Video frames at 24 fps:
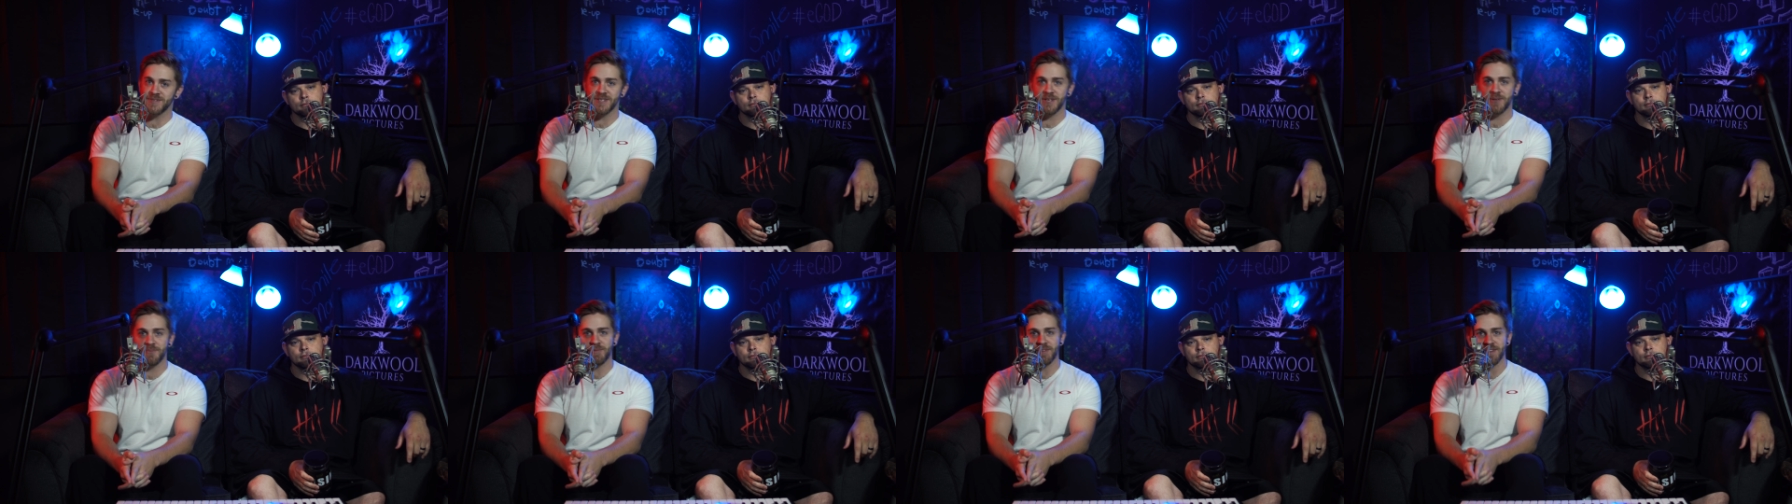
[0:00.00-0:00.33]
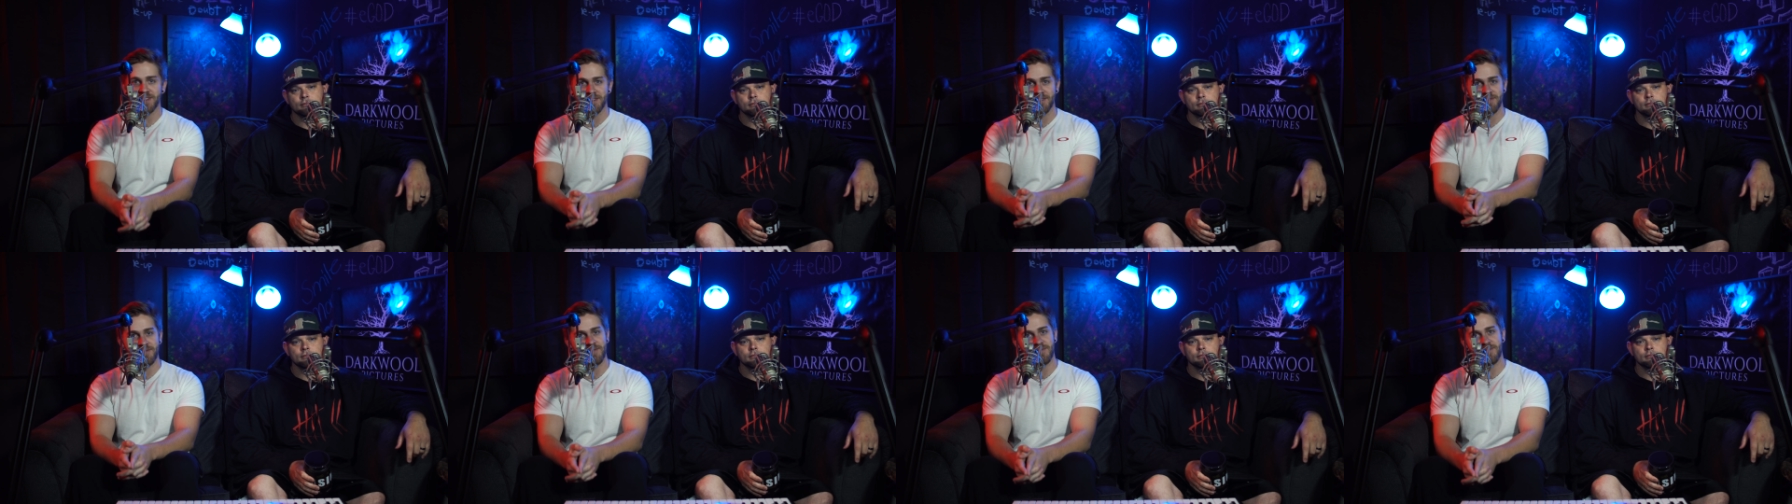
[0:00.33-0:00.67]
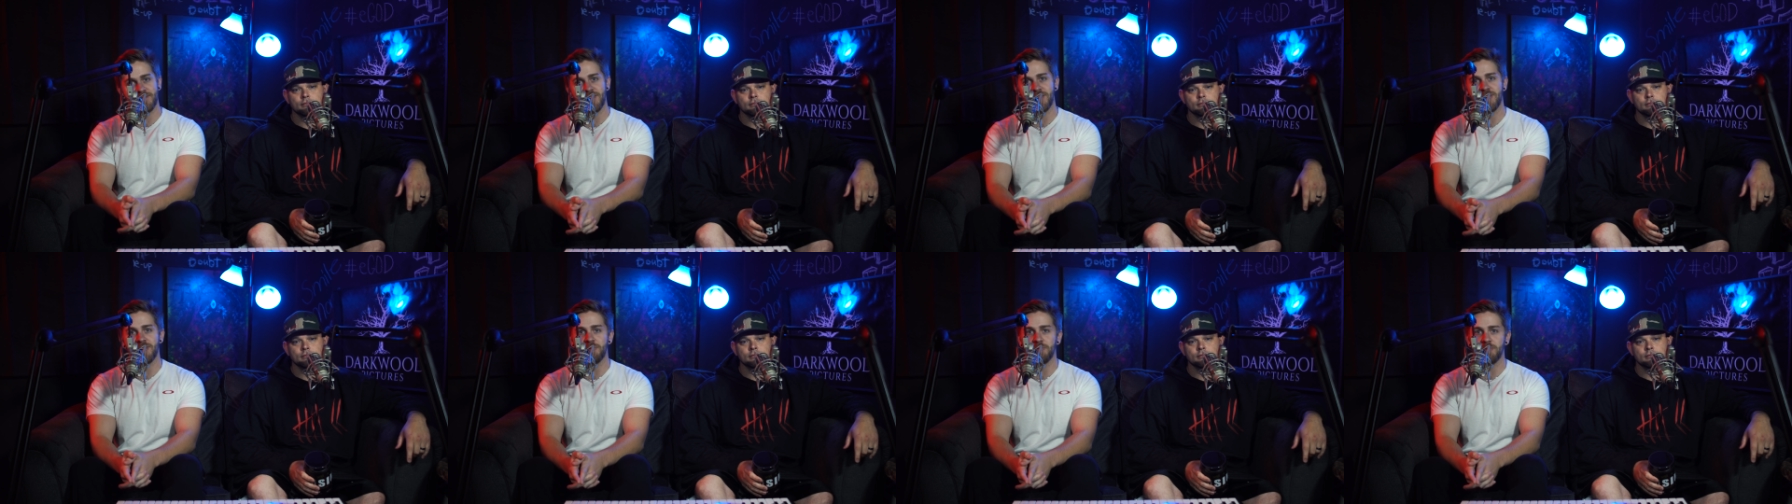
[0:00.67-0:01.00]
something
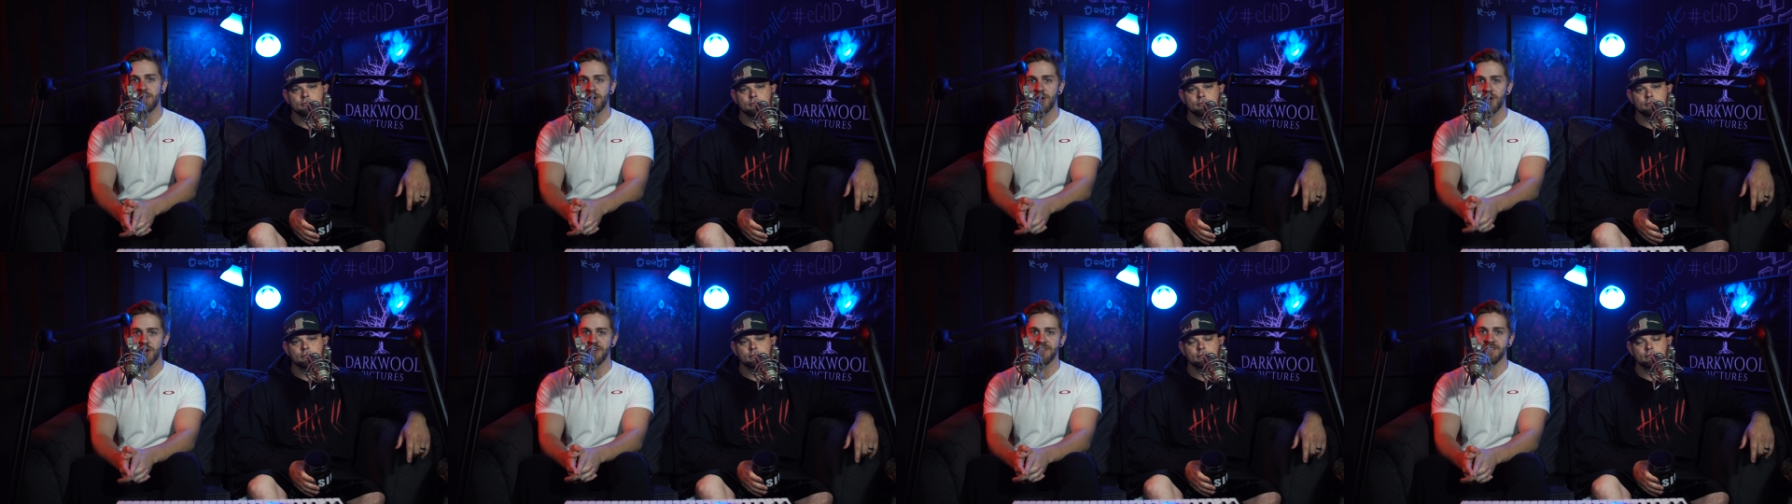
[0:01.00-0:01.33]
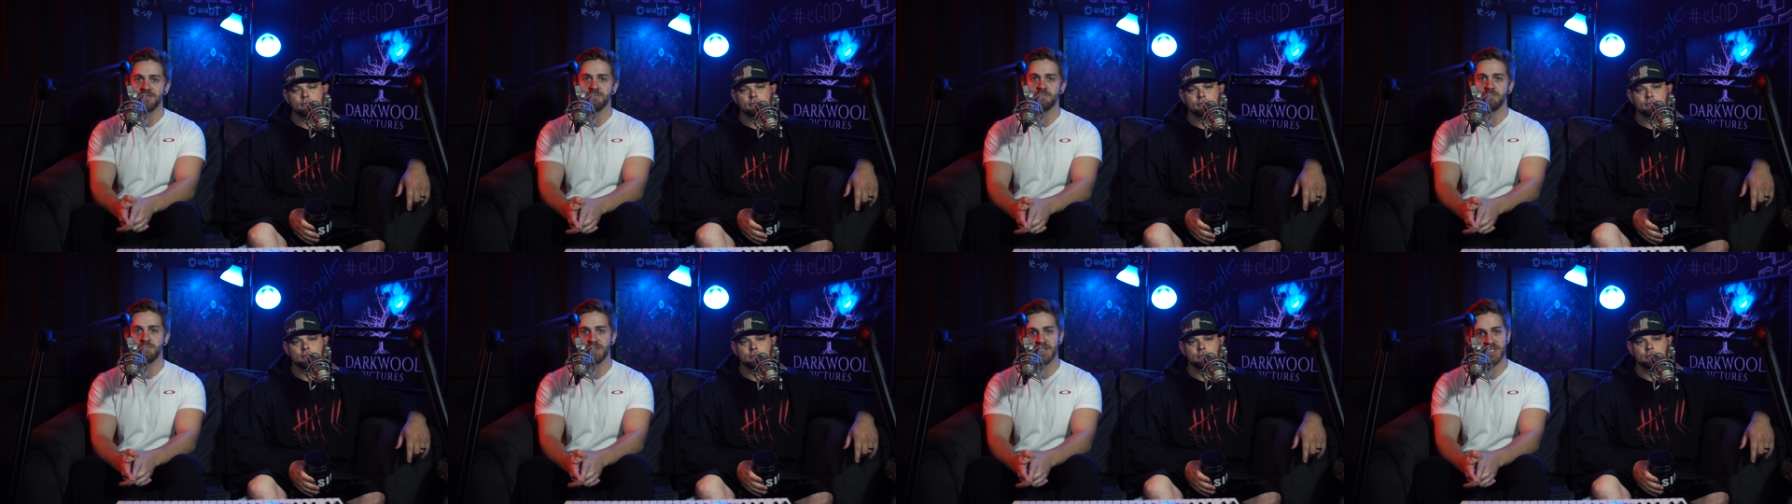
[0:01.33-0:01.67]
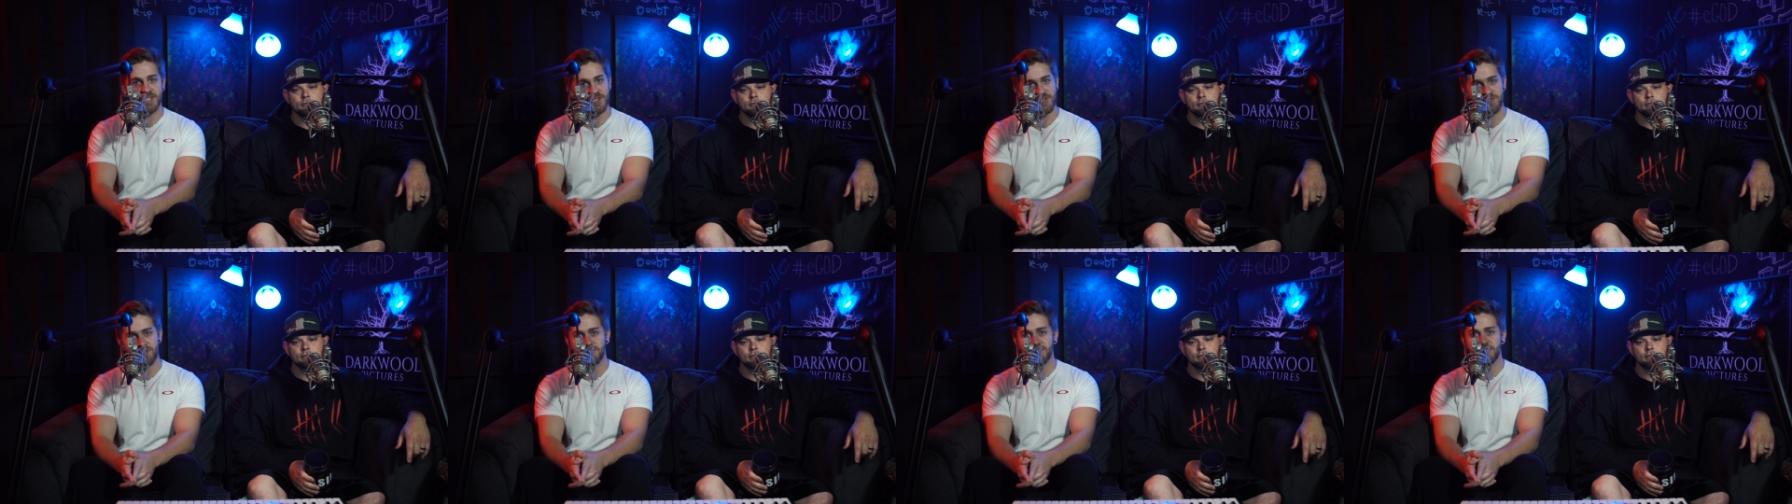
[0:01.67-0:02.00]
very weird,
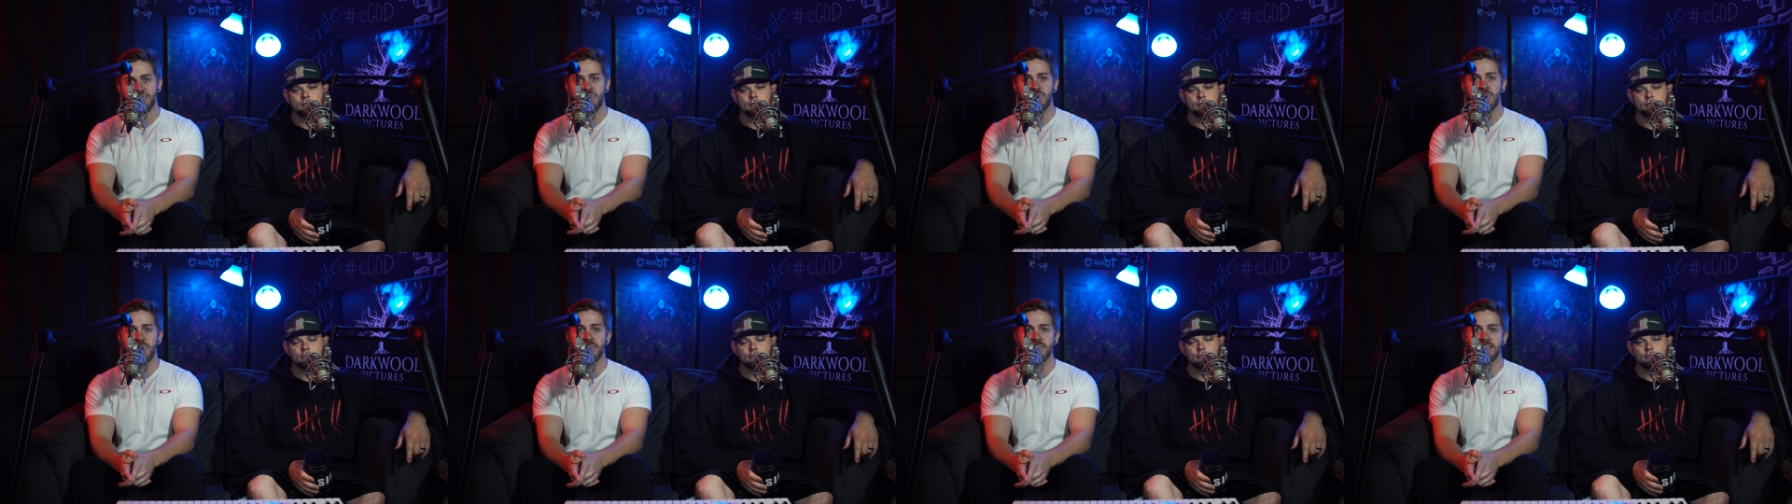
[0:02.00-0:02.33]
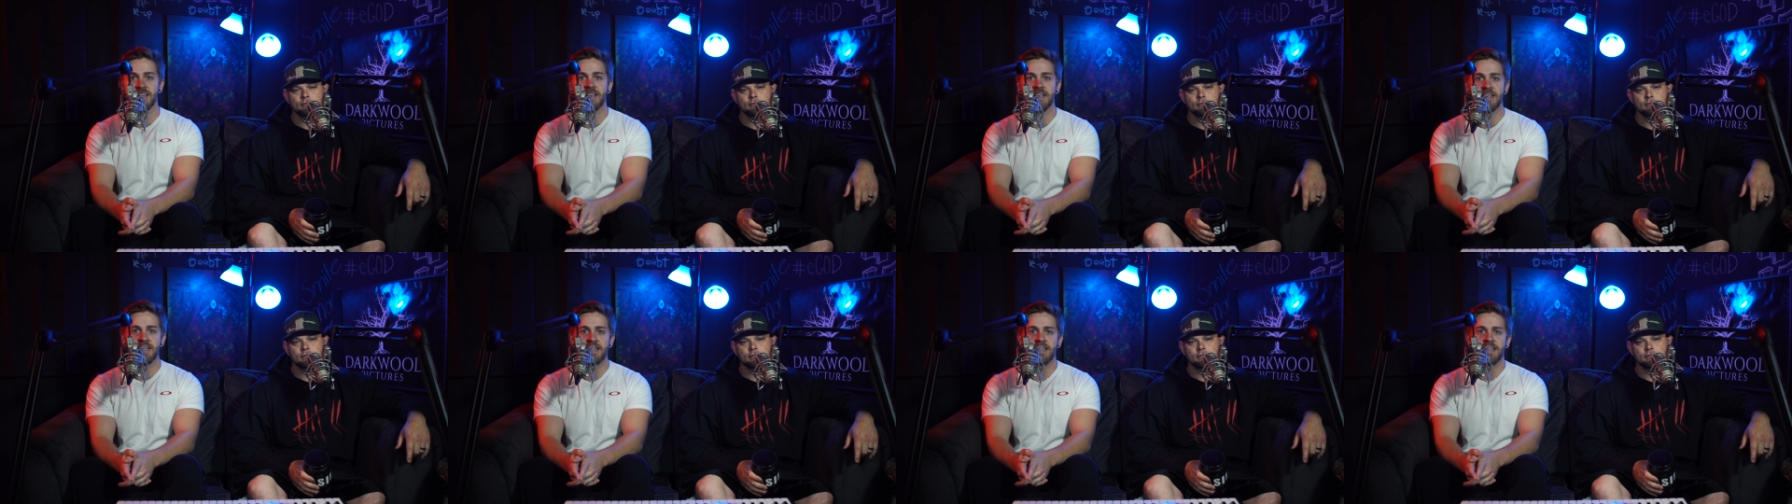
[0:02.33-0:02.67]
potentially dirty.